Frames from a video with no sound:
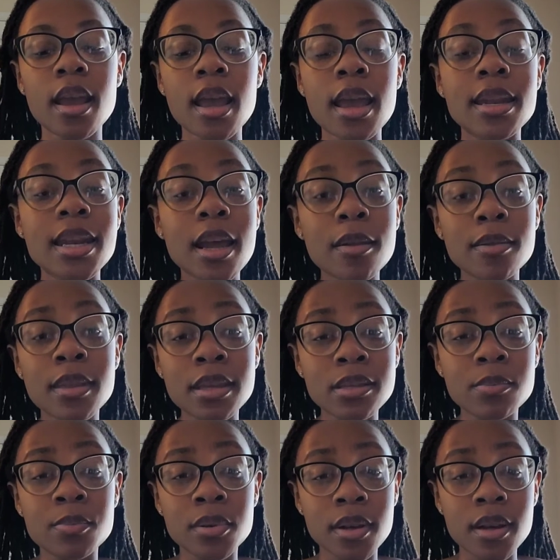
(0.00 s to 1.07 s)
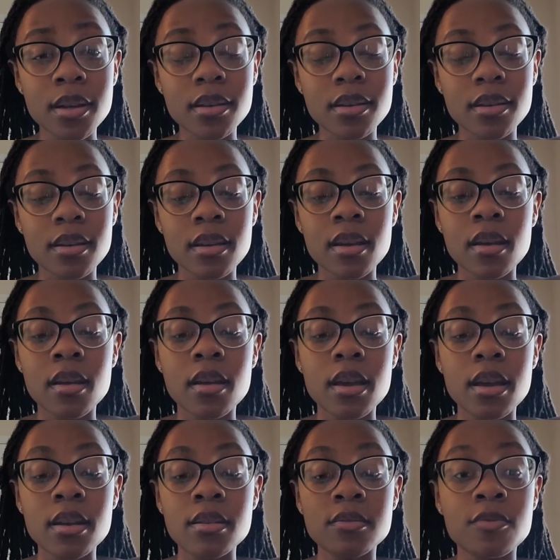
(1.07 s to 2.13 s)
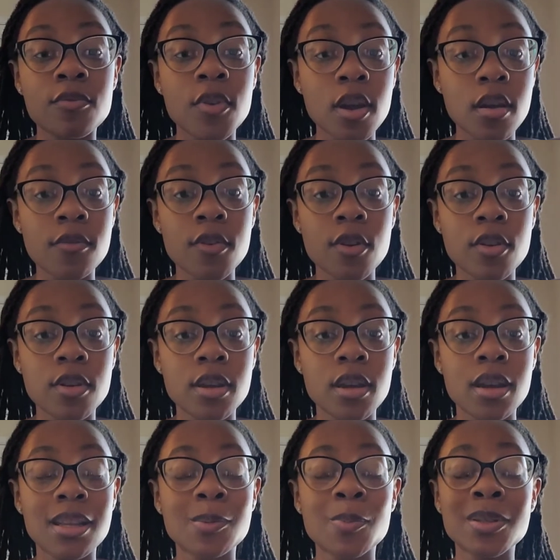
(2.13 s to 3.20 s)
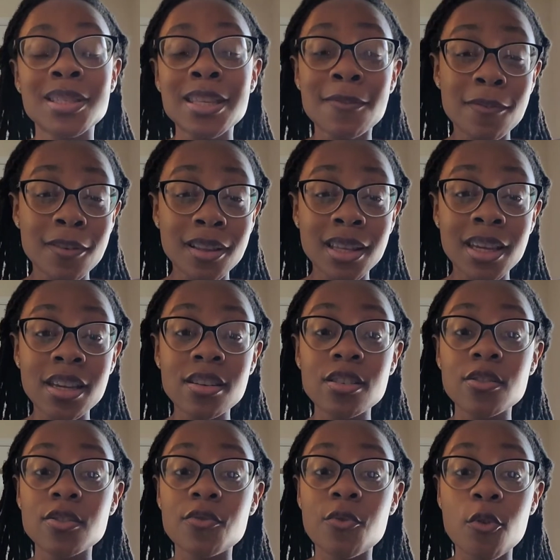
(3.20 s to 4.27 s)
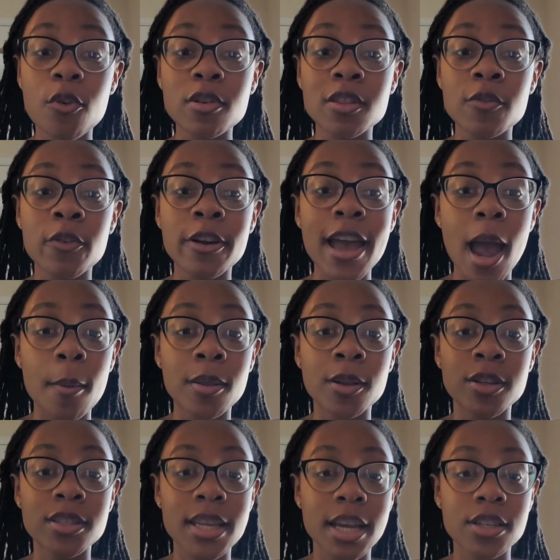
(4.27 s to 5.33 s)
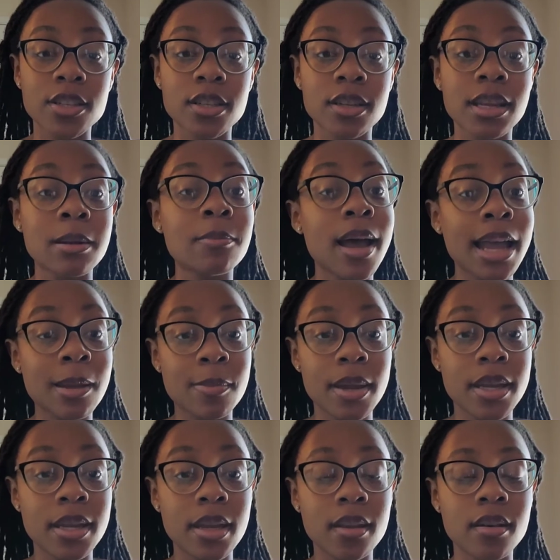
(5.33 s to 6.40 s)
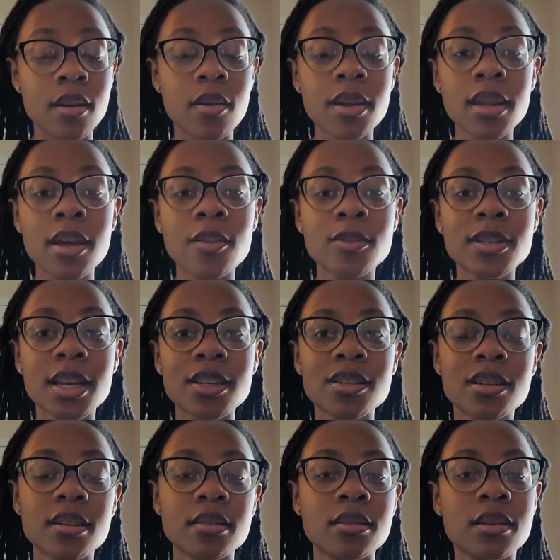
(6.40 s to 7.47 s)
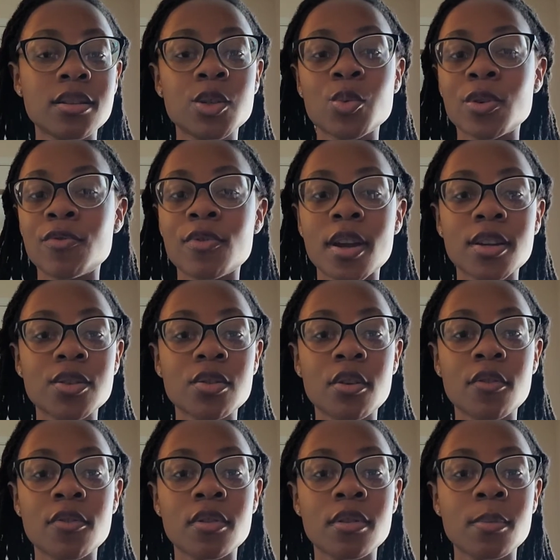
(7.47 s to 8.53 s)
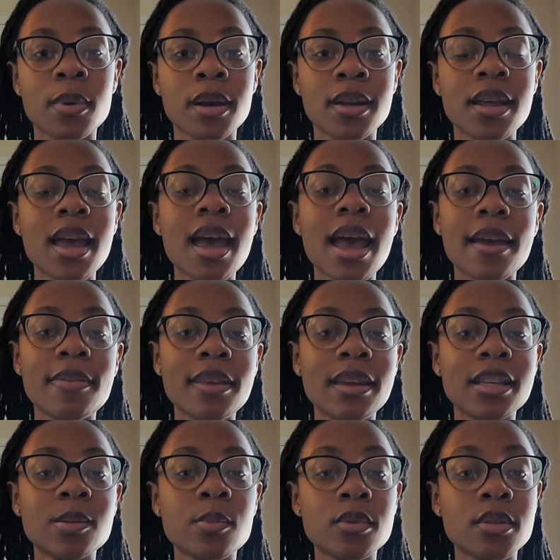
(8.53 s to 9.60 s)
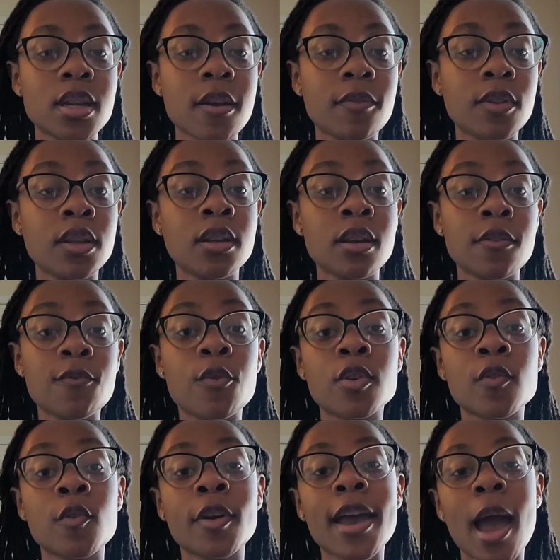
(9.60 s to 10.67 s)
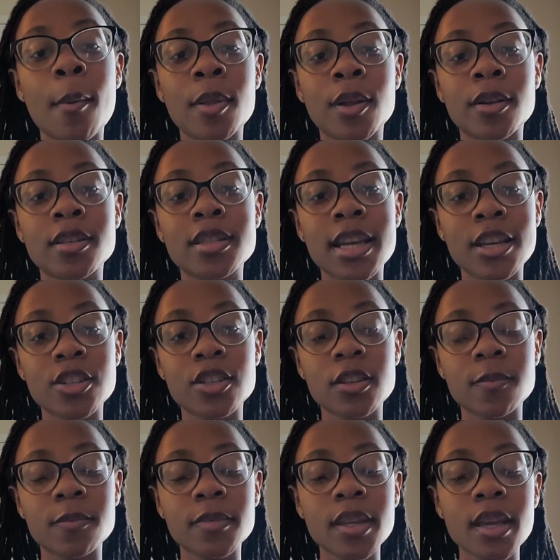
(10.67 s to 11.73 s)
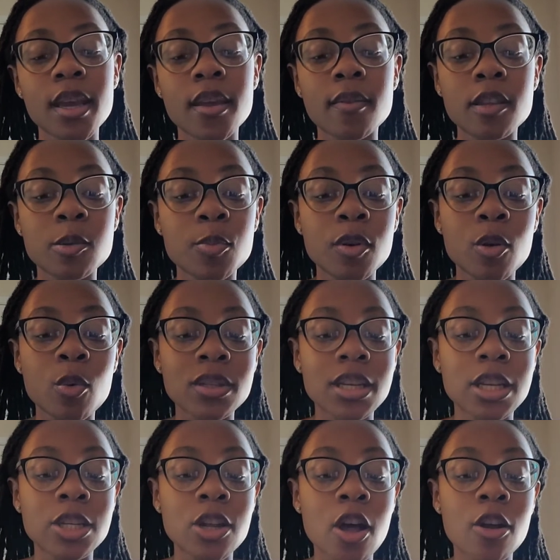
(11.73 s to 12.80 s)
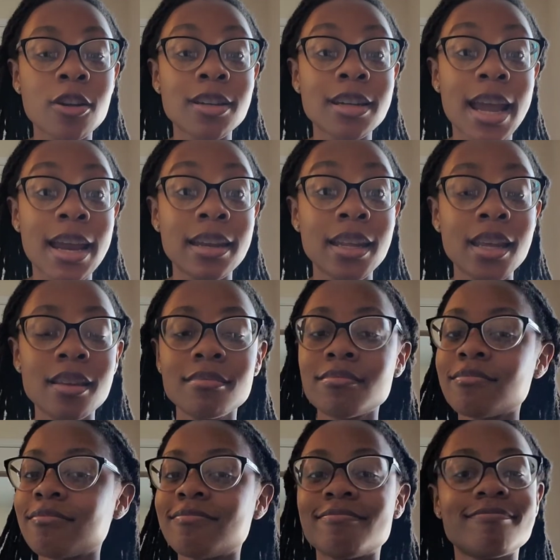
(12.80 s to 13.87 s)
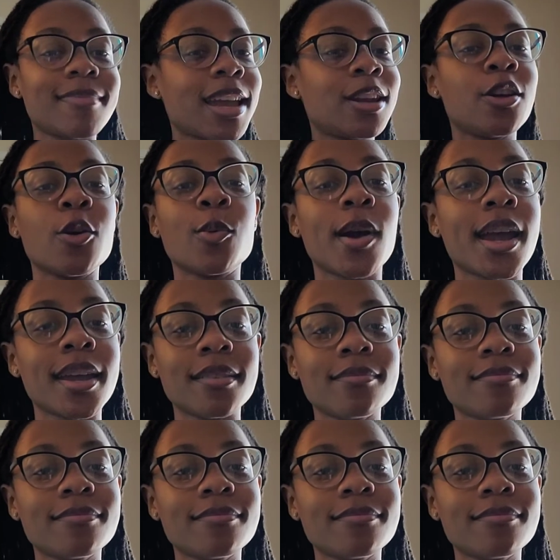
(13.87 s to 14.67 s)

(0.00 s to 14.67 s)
Now this book, it is very, very good, specifically for the vocabulary section, in my opinion. Now, any other section it is good to refresh over, but I think it's most definitely good for the vocabulary section. This book was $1.90. I know, right?